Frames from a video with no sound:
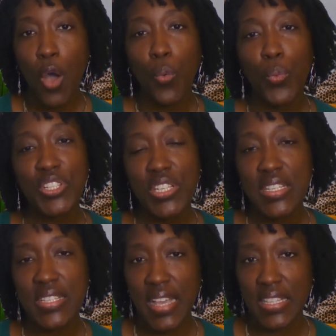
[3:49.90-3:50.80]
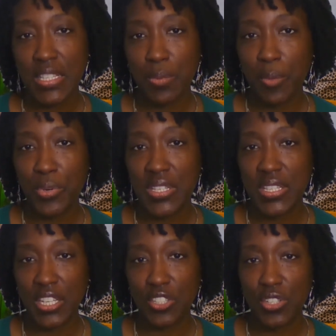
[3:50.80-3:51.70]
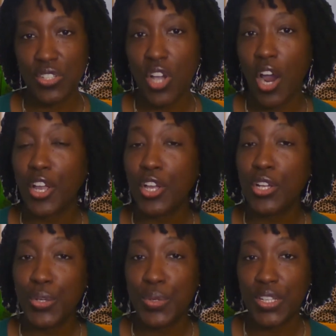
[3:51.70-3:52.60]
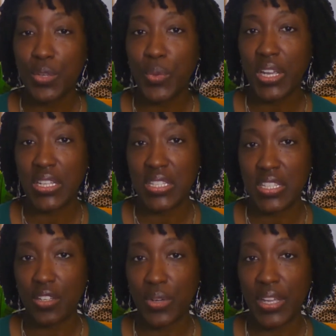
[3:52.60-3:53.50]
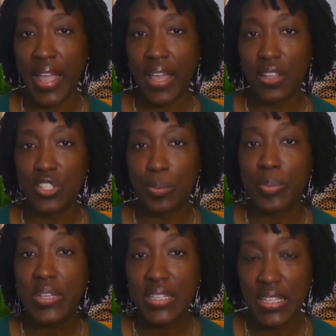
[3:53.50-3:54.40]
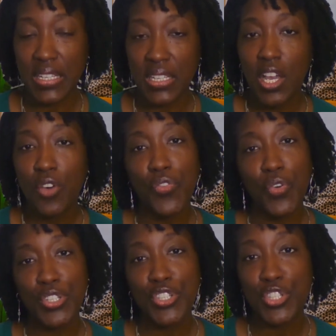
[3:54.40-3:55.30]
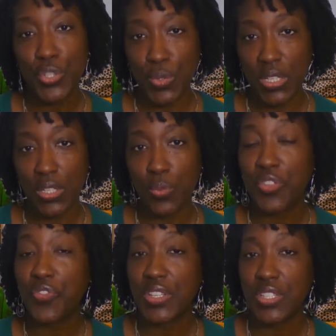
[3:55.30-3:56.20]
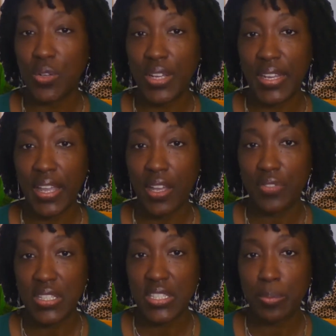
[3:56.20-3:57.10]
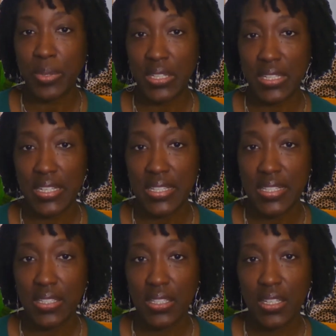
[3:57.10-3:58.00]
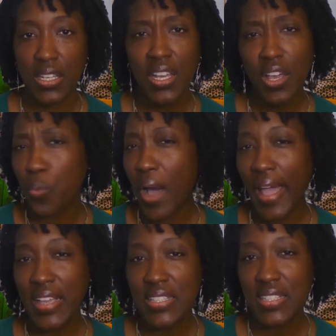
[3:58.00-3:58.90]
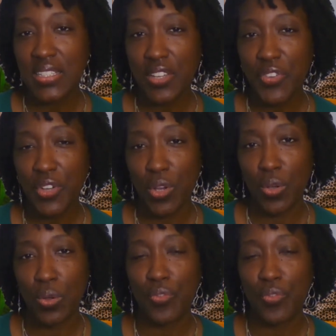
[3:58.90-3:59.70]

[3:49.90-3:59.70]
Which assessment procedures are included when considering eligibility for a student with physical and health disabilities? And why is it difficult